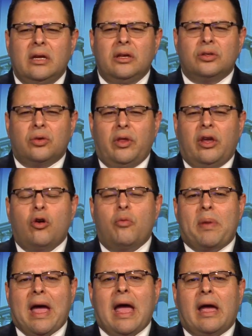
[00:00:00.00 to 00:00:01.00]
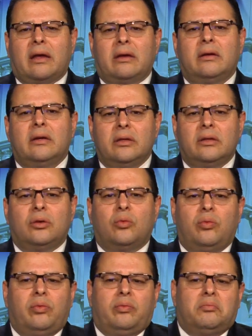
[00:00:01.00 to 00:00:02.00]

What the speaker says: So they go back to